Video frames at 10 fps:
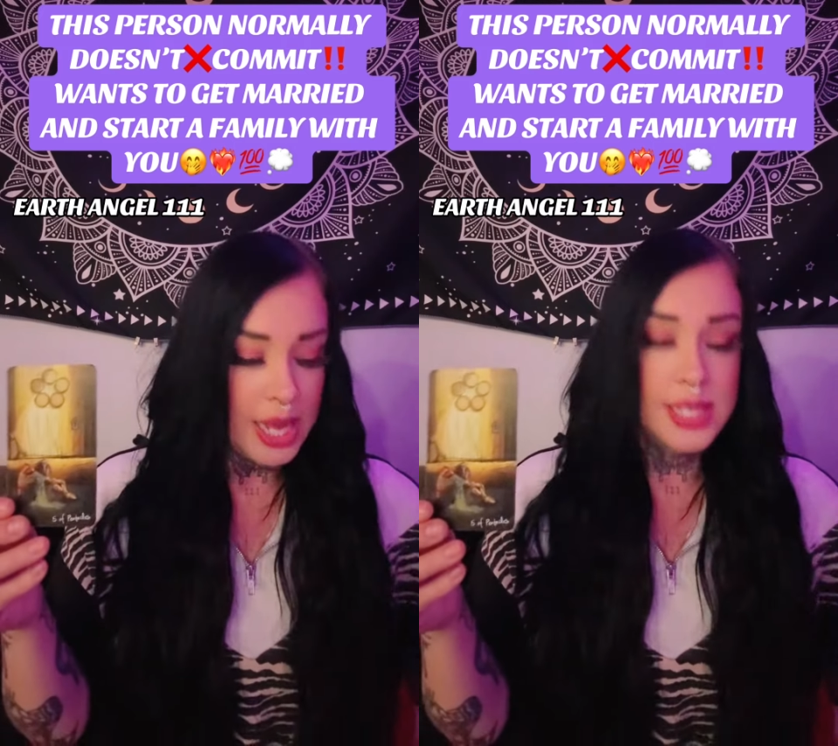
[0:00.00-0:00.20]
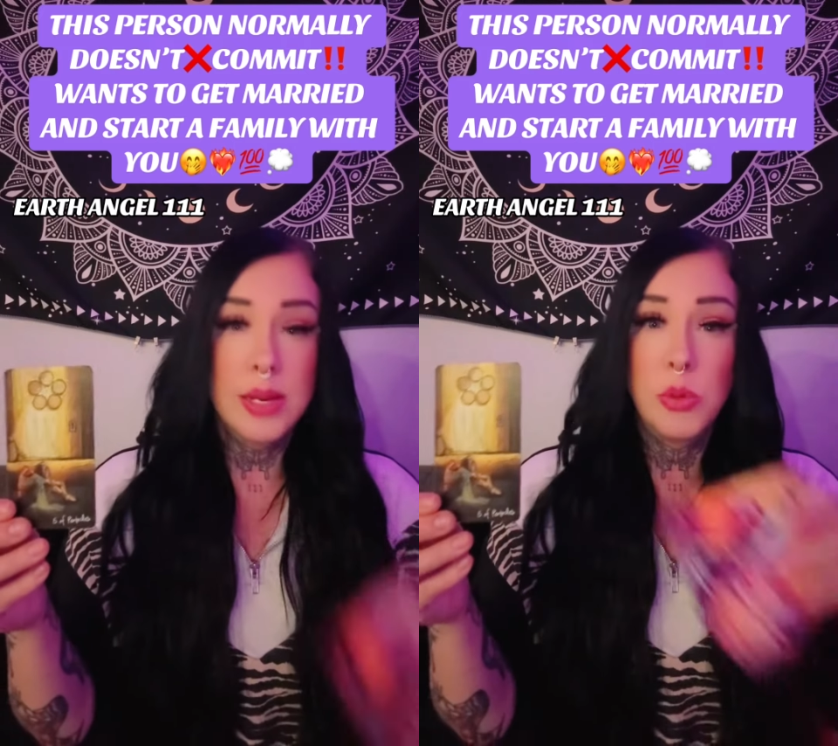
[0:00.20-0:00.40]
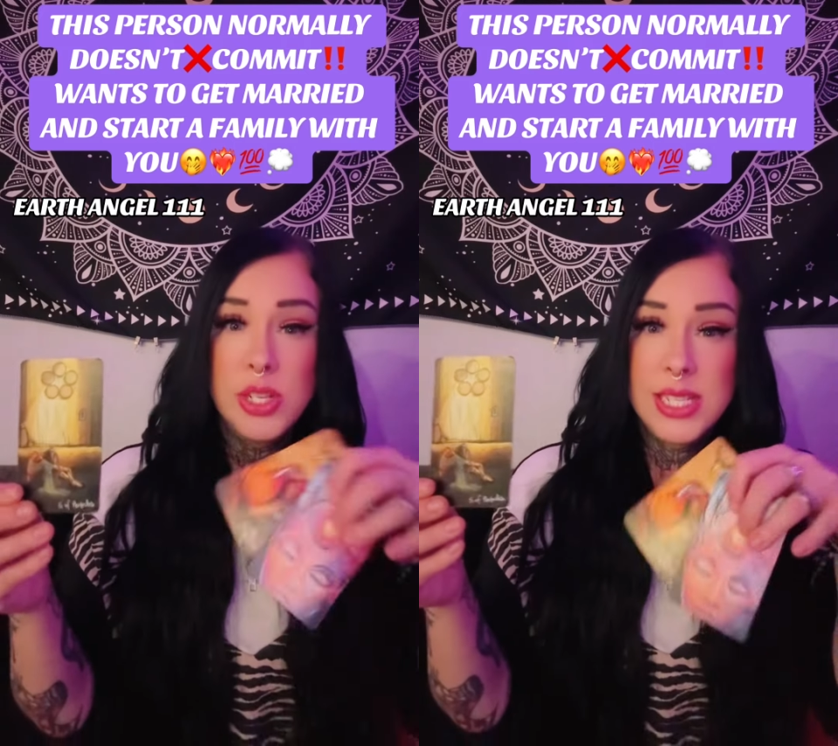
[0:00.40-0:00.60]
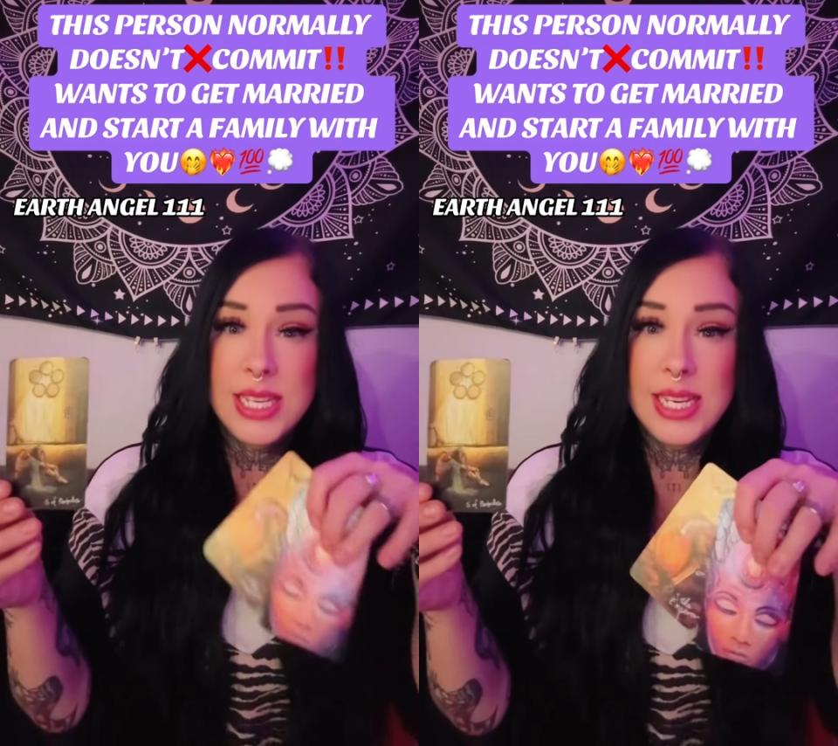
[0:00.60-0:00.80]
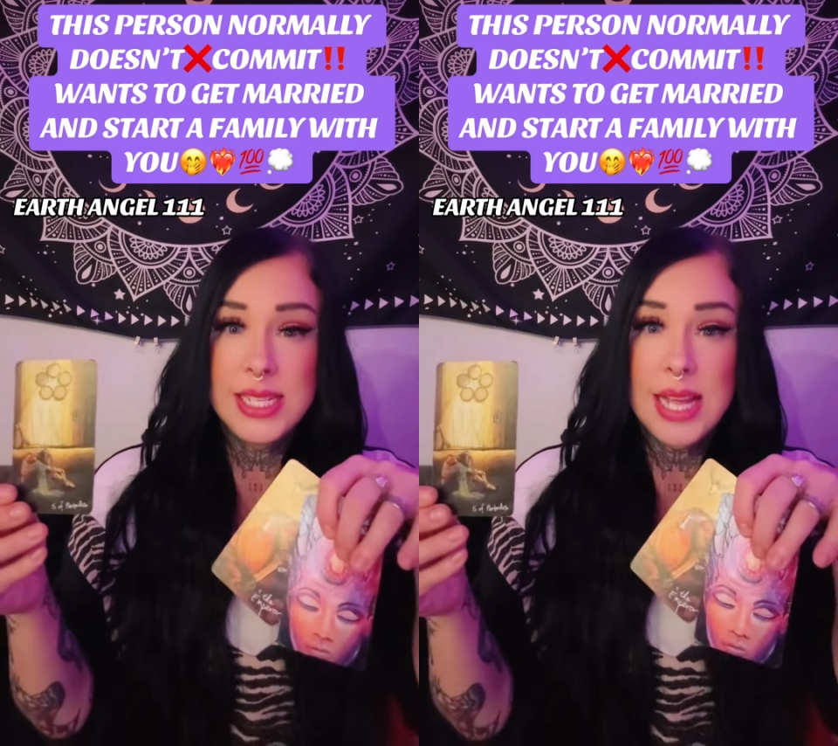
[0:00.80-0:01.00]
Someone
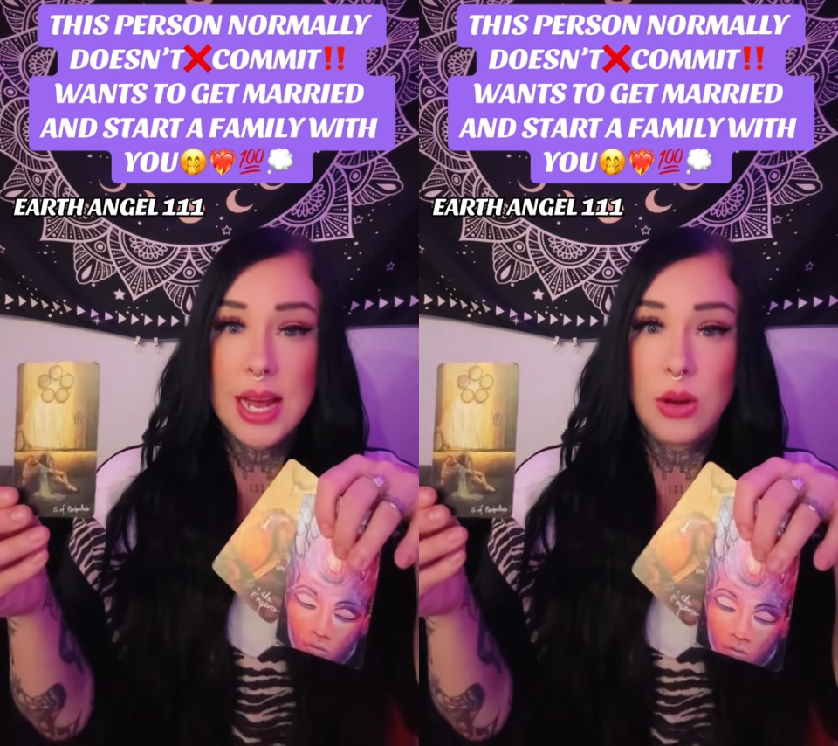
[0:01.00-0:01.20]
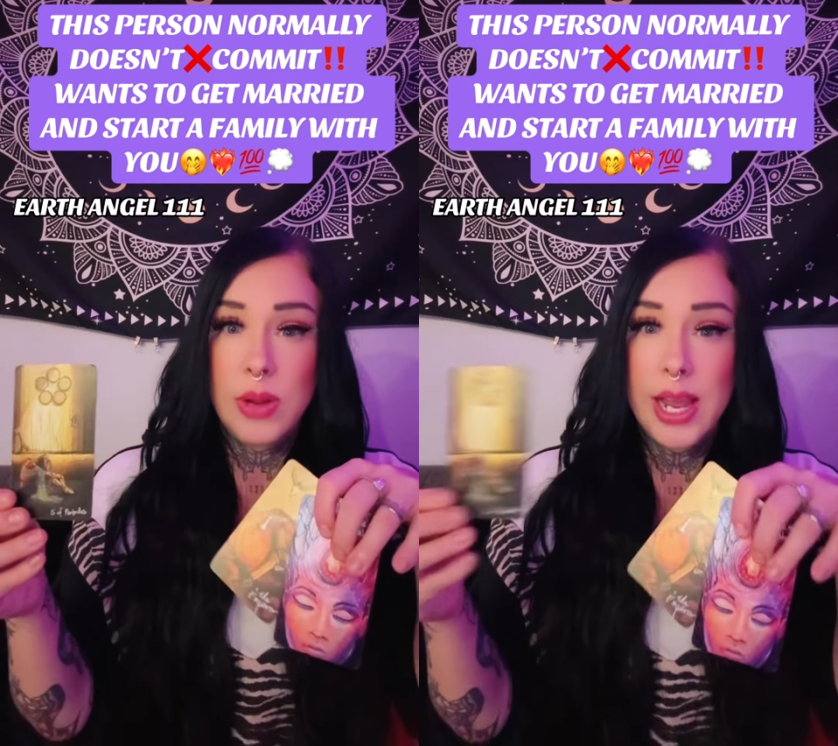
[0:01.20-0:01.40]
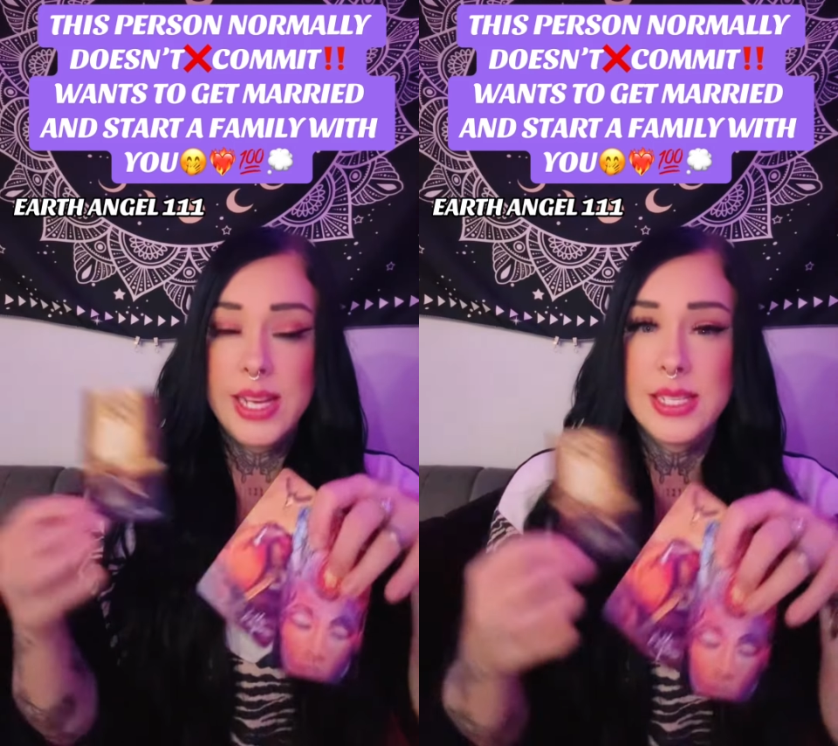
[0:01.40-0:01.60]
sees that, okay?